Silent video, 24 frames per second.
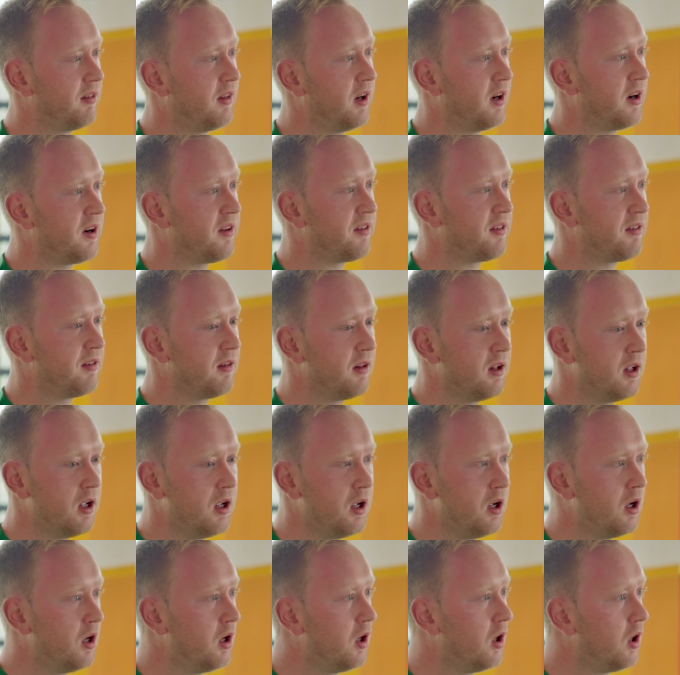There's
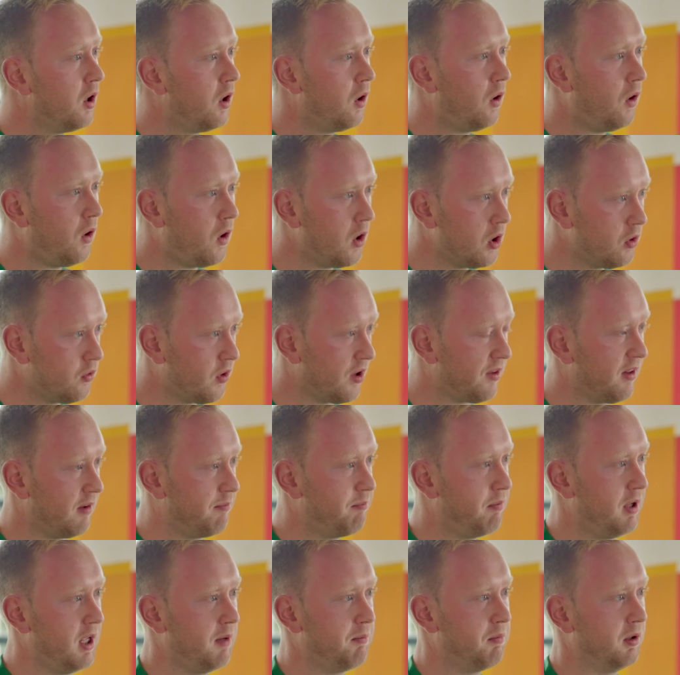hundreds
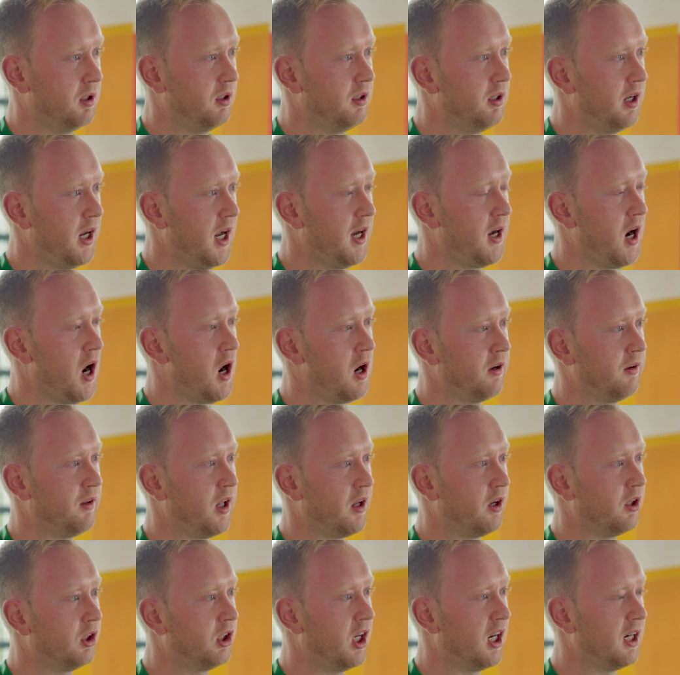of people in Ireland
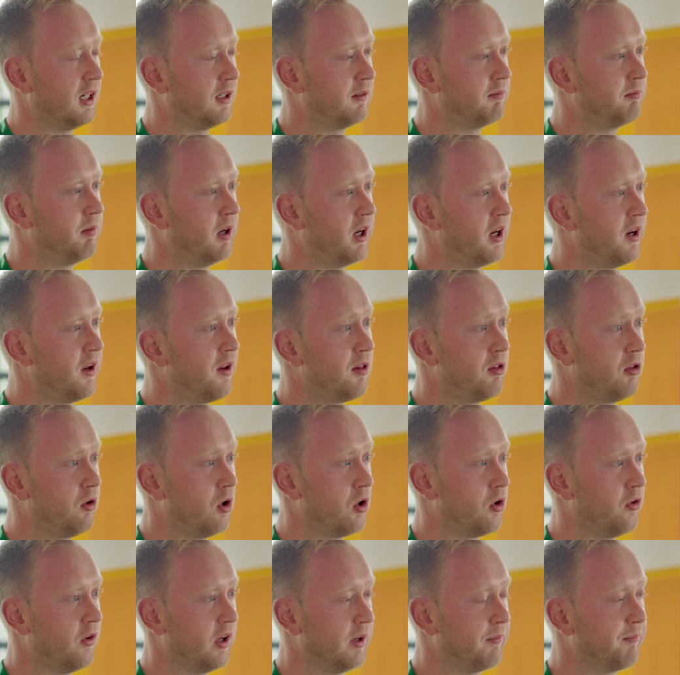that are challenged by
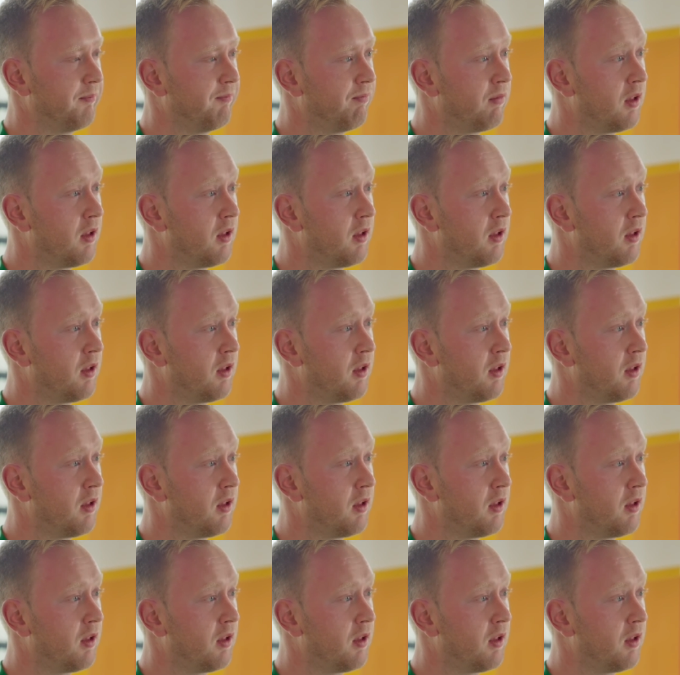stuttering.